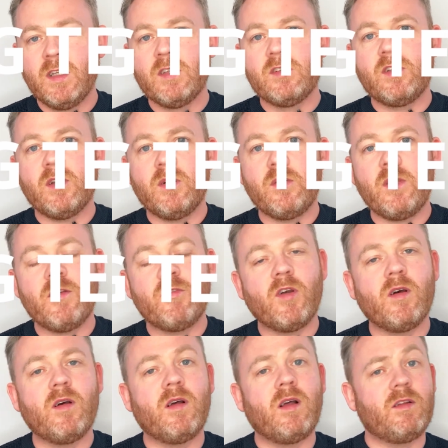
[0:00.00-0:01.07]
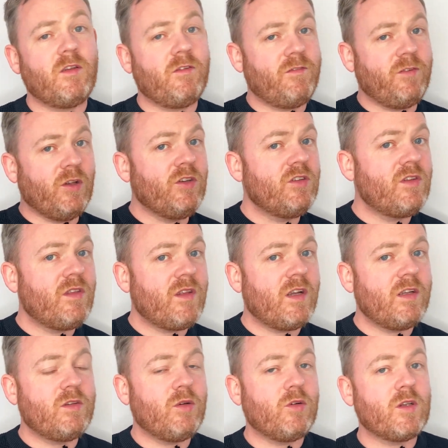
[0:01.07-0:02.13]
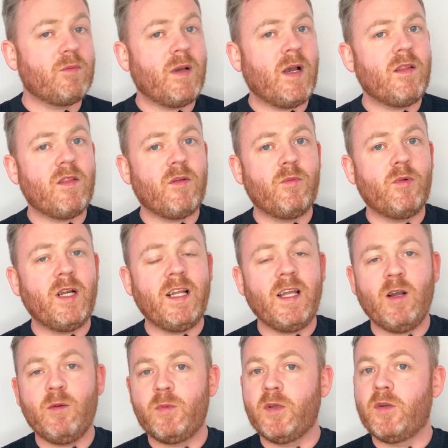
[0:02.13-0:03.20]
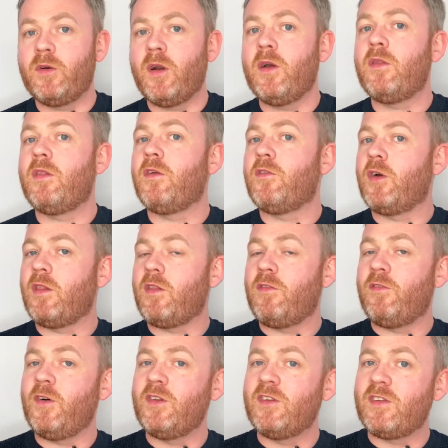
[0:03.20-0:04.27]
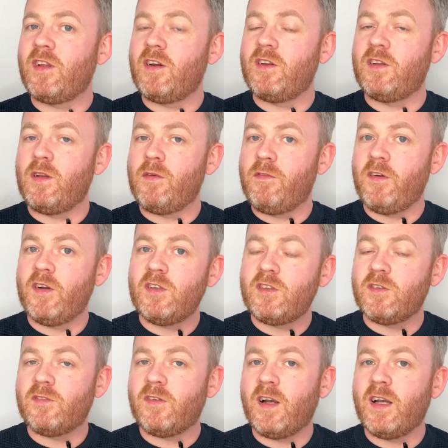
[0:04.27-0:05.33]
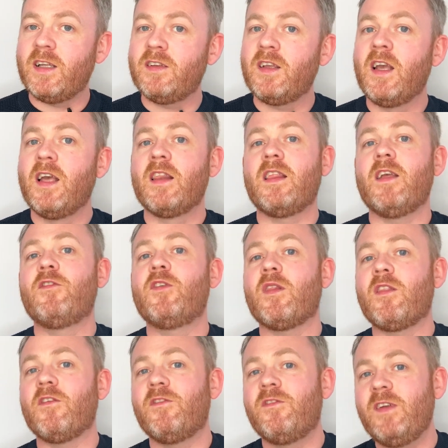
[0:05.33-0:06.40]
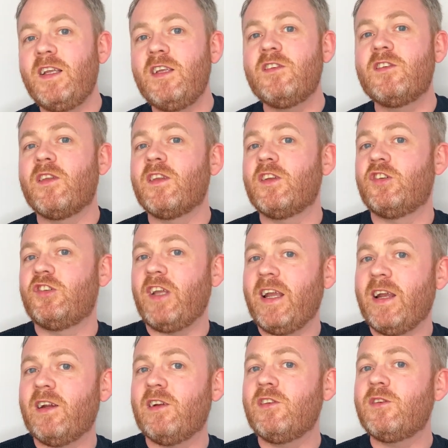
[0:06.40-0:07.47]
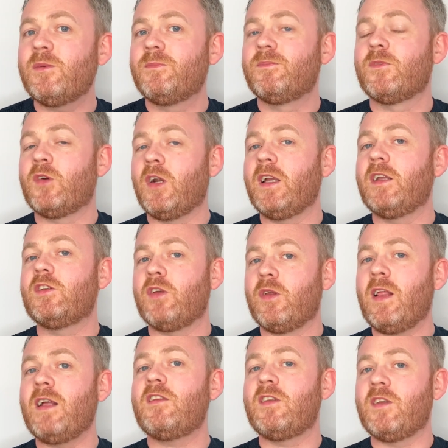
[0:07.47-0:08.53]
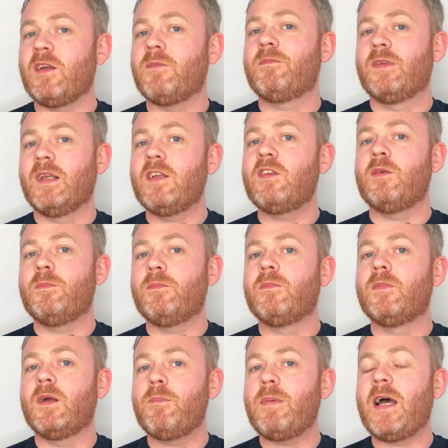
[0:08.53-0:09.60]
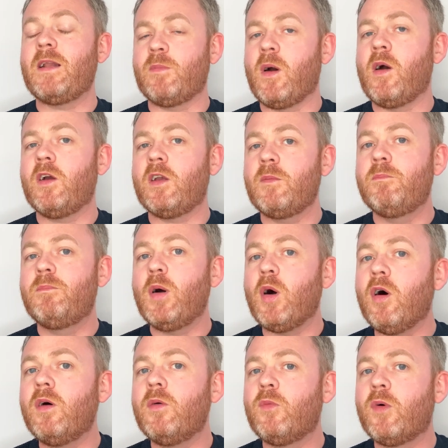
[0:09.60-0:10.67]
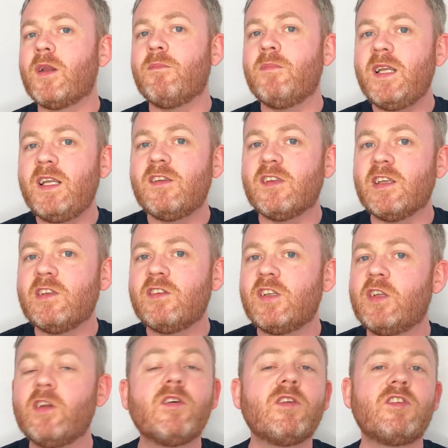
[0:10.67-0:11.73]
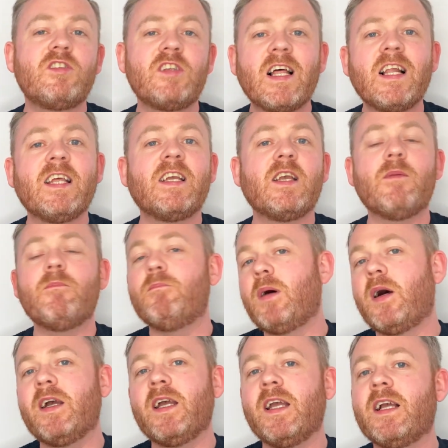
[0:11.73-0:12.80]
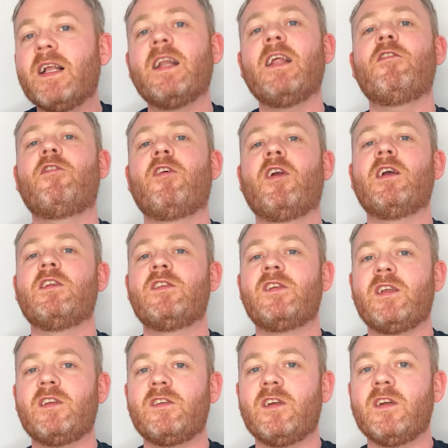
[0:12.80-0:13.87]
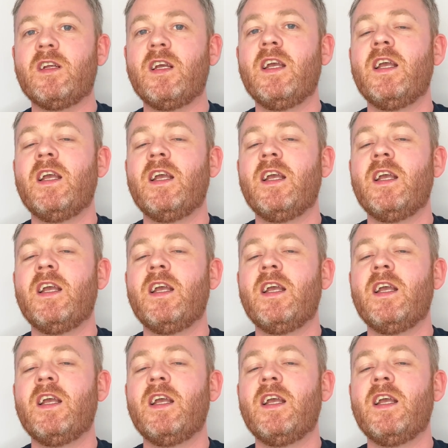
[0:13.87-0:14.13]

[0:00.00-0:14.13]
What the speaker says: So they've got the funds that I talked about that really help you grow. They've got the funds that are diversified. They've got the fees on the shares, right? So that's a bad mark. But what it means is you're not selling and buying left, and center.